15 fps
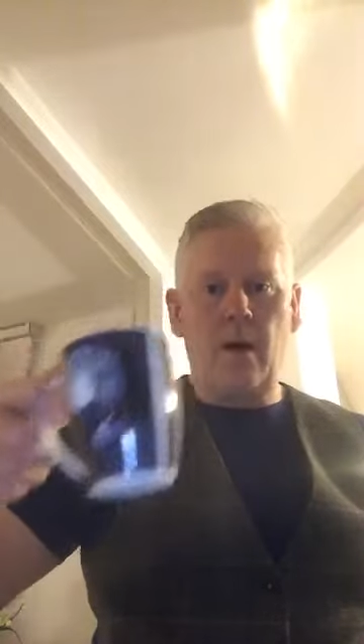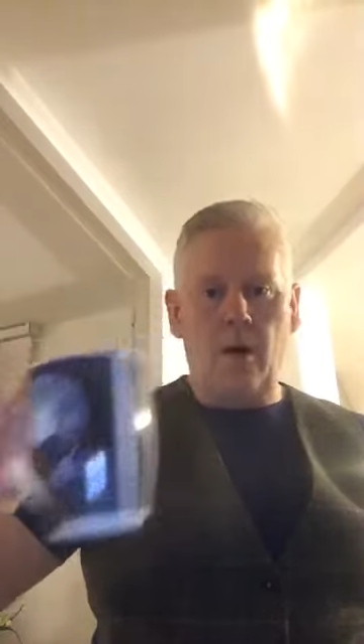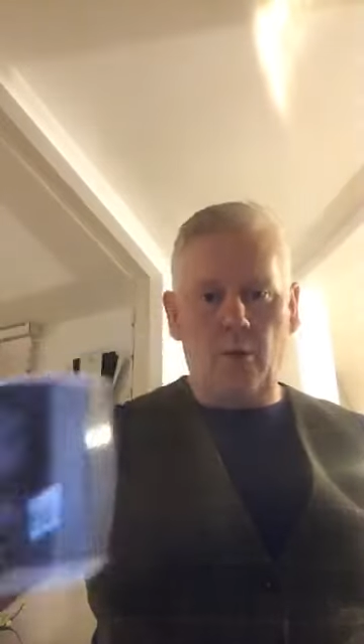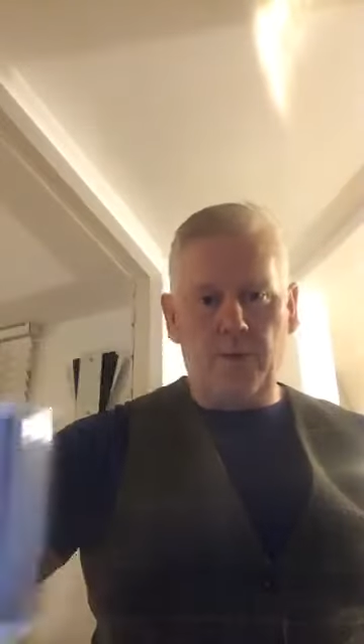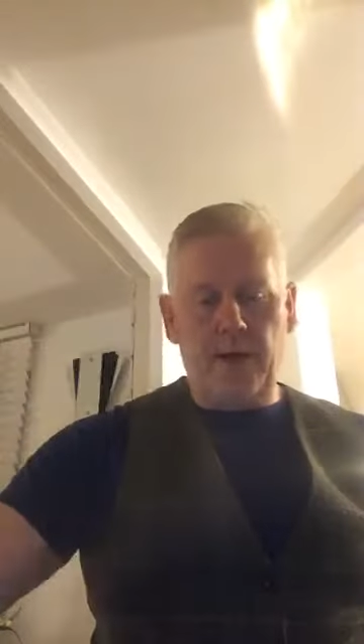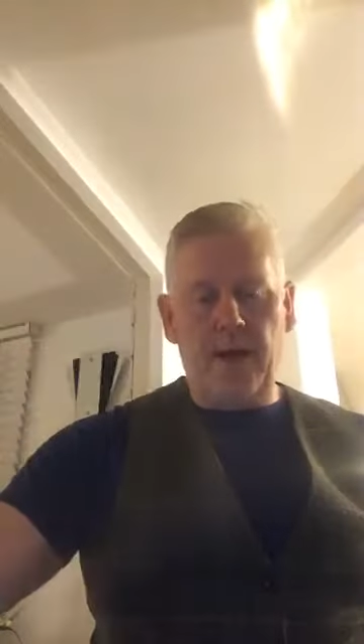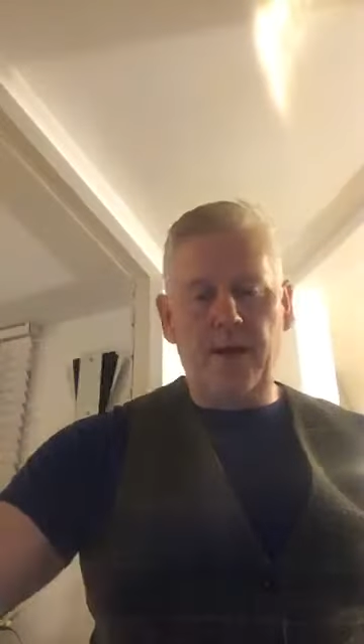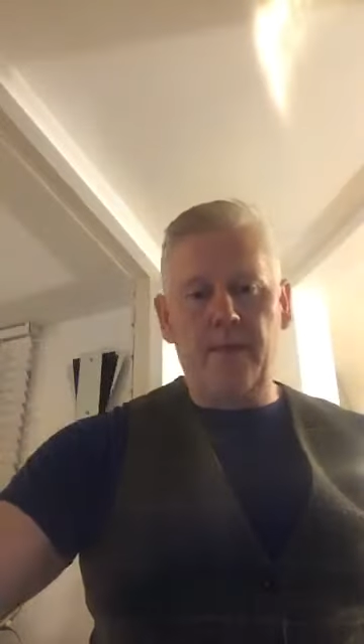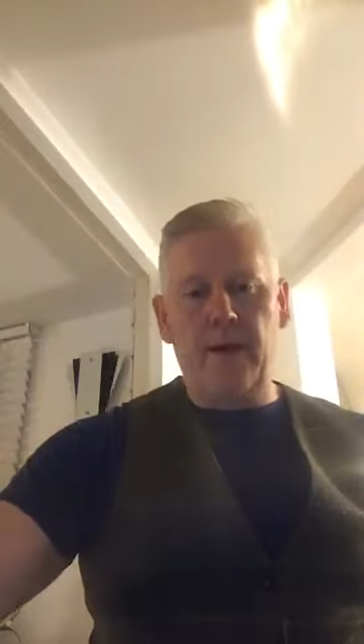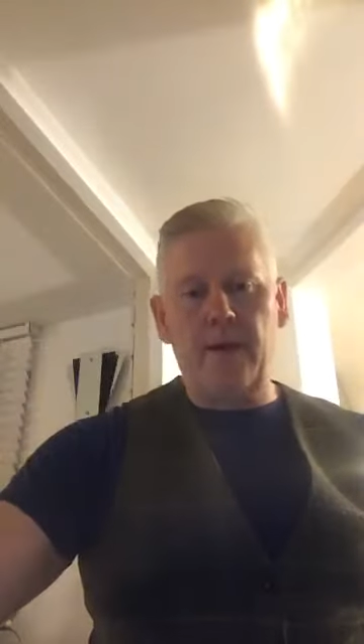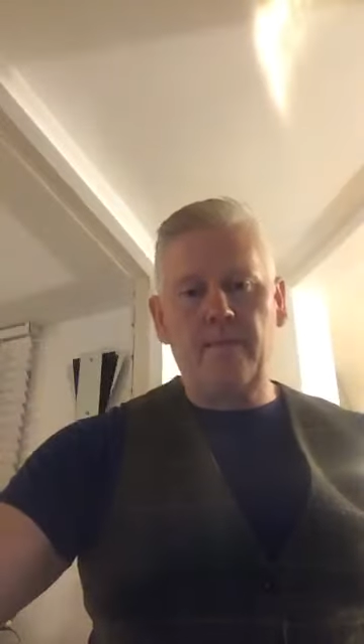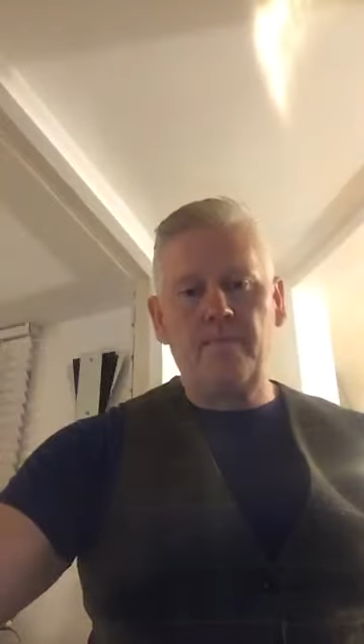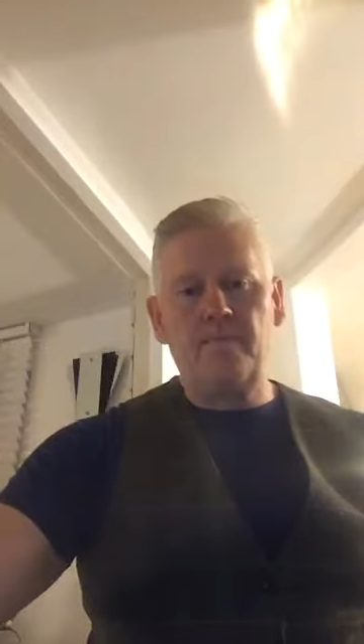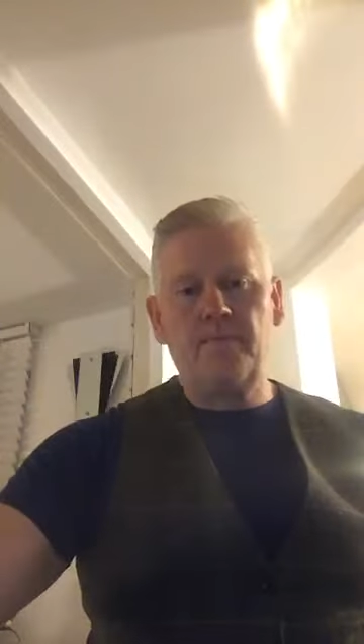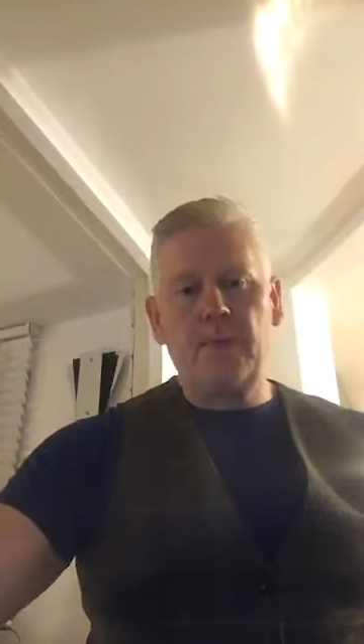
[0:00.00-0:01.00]
Okay
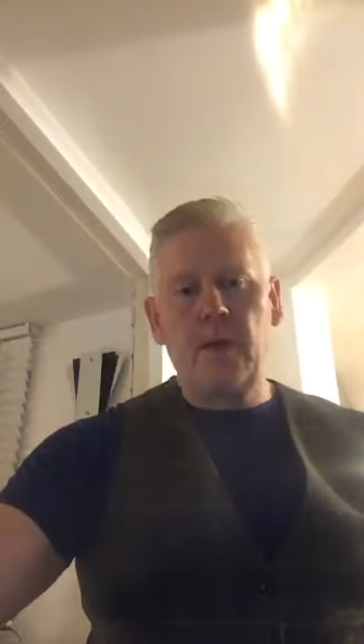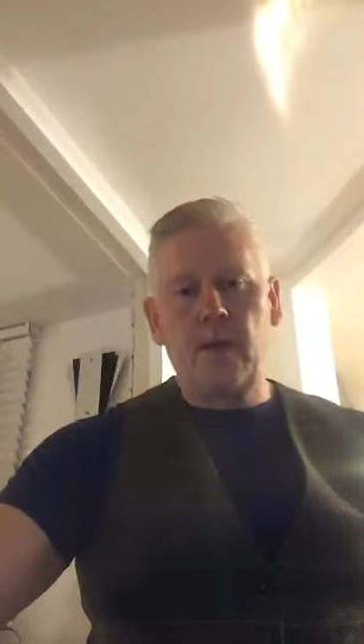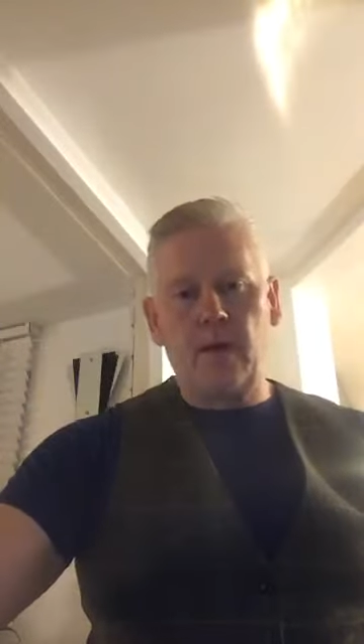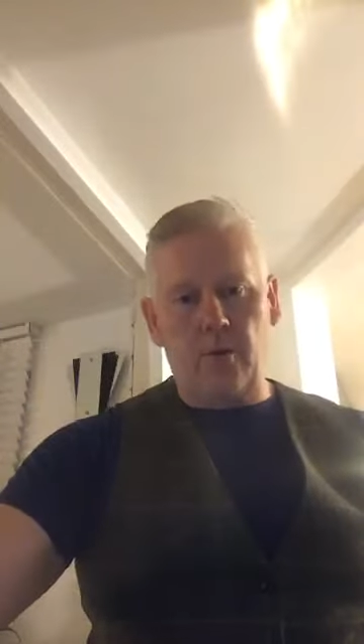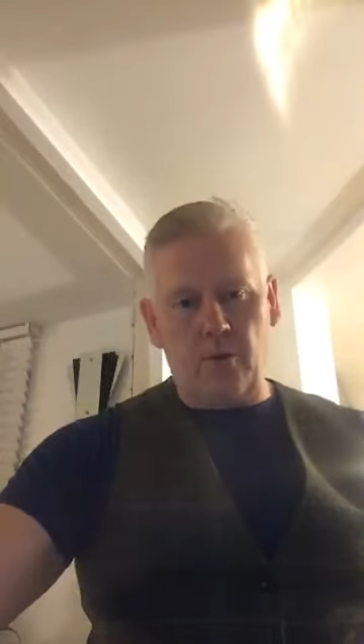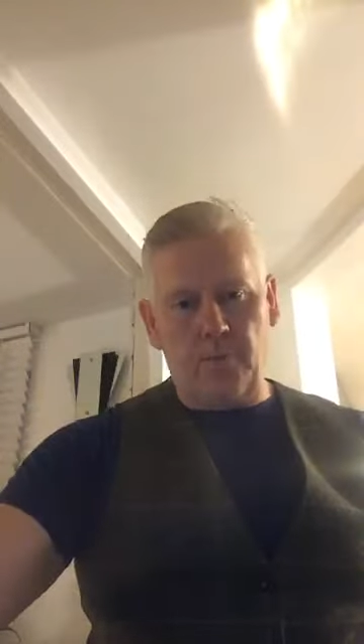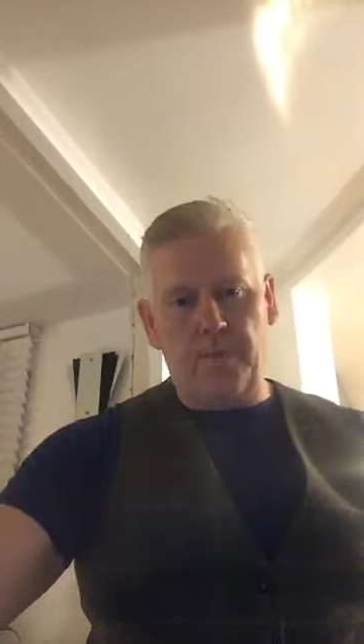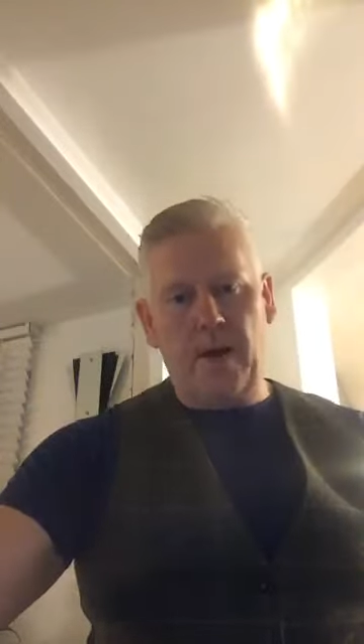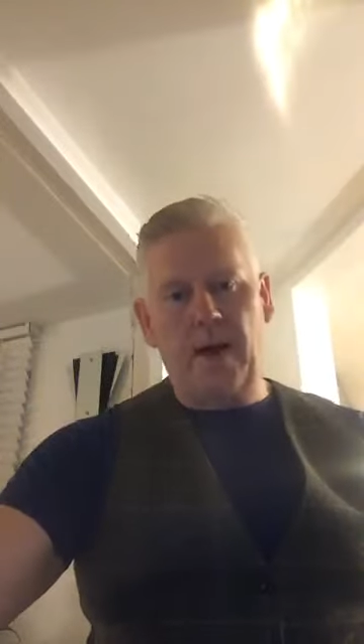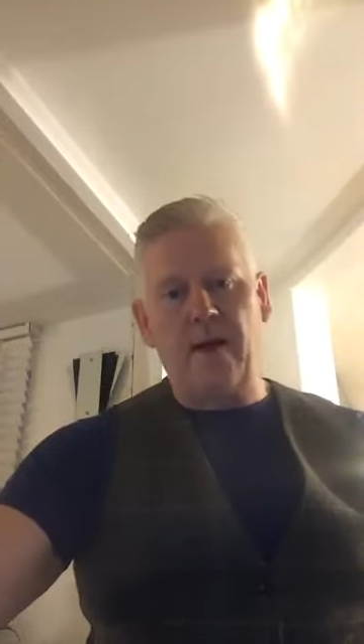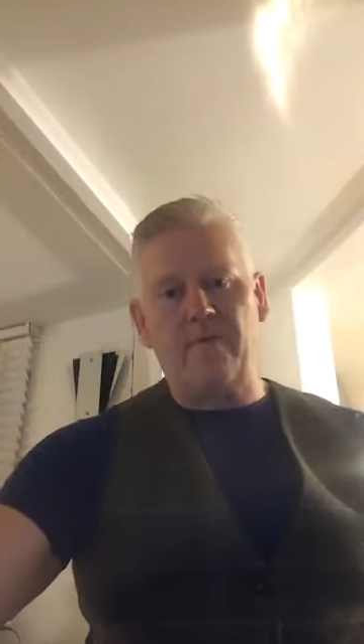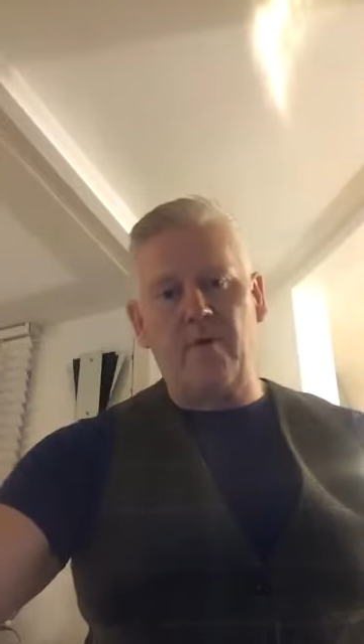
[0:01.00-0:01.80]
then, goodbye